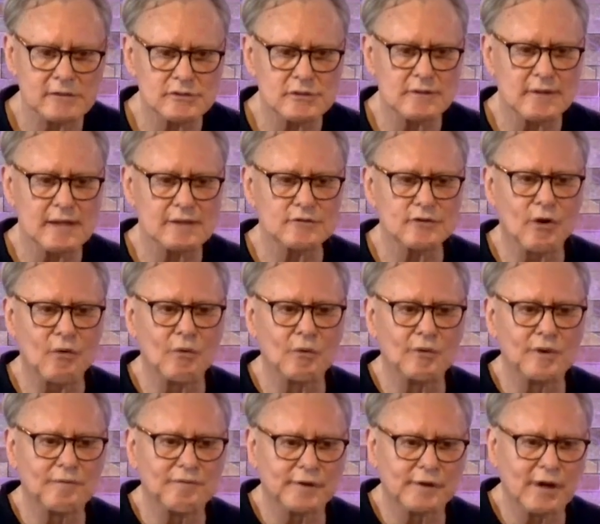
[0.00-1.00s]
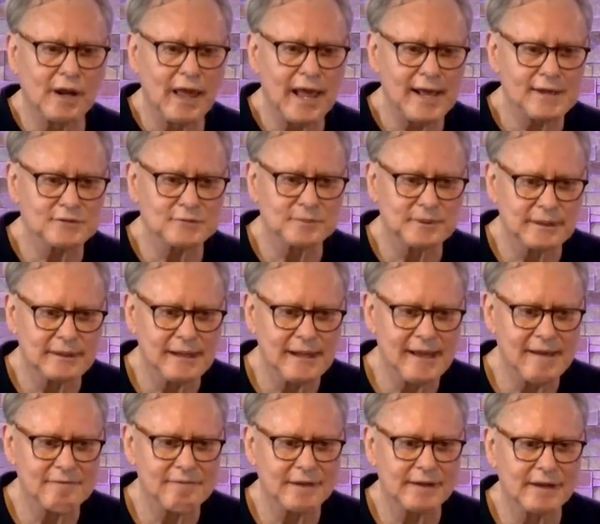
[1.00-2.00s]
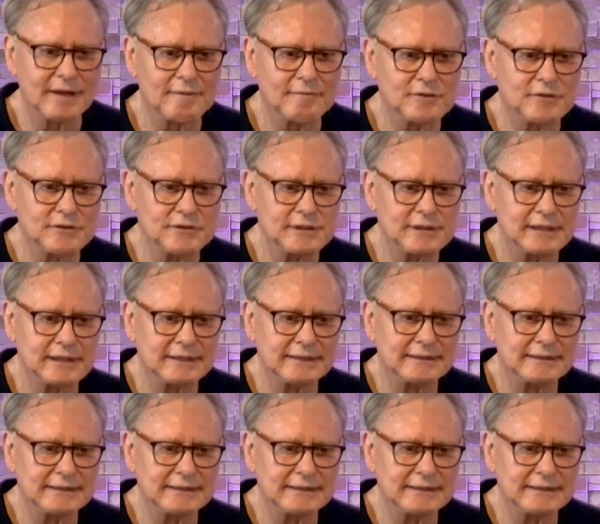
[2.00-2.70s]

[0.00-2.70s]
and that's a whole different class we could have. I'd love to see it.